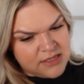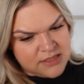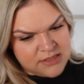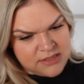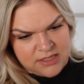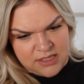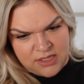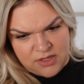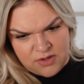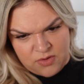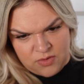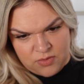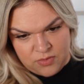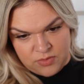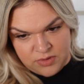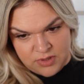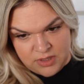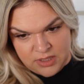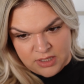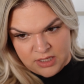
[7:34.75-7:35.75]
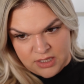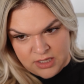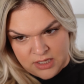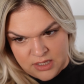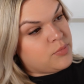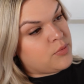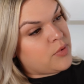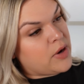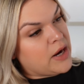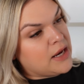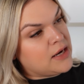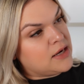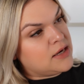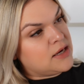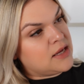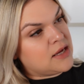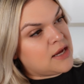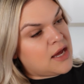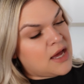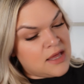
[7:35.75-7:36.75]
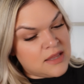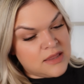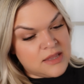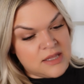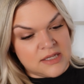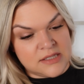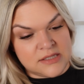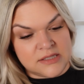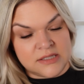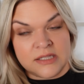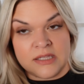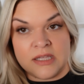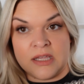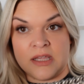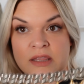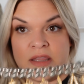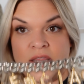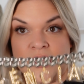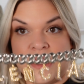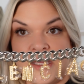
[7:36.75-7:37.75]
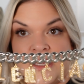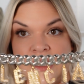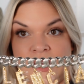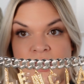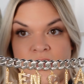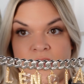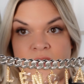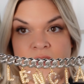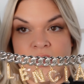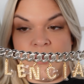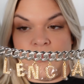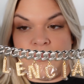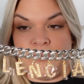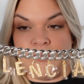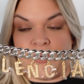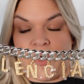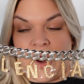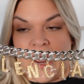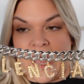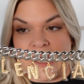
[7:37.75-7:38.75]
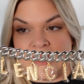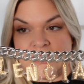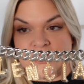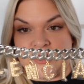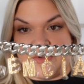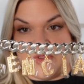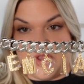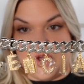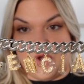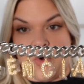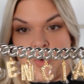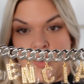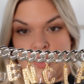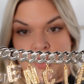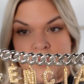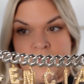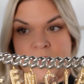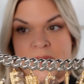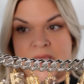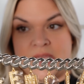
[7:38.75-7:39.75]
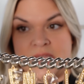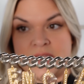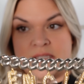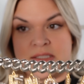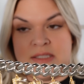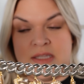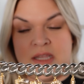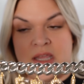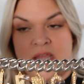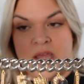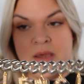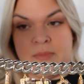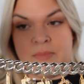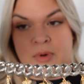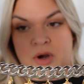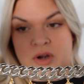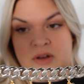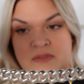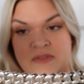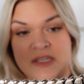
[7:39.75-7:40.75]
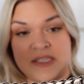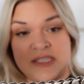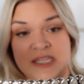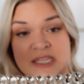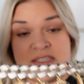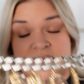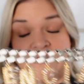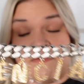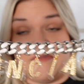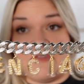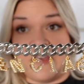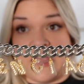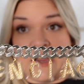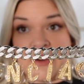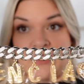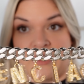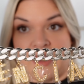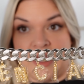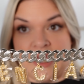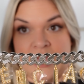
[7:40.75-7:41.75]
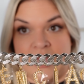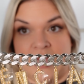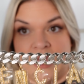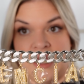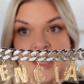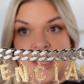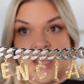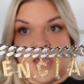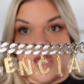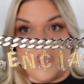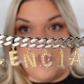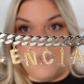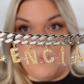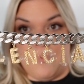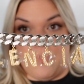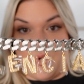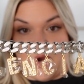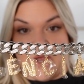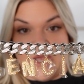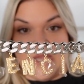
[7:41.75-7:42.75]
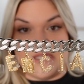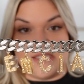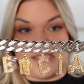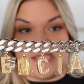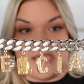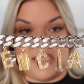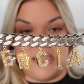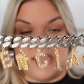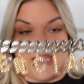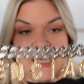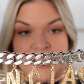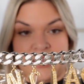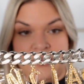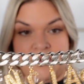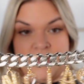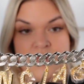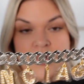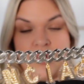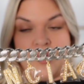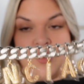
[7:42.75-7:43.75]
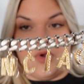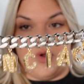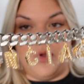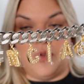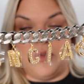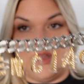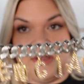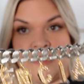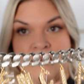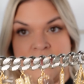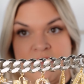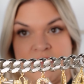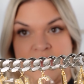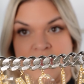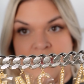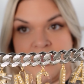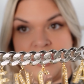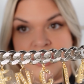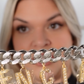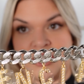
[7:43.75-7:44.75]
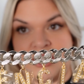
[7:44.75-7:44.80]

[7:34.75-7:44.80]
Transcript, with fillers: is the only branding on this. The brass or the gold piece part of this is very bright yellow gold, very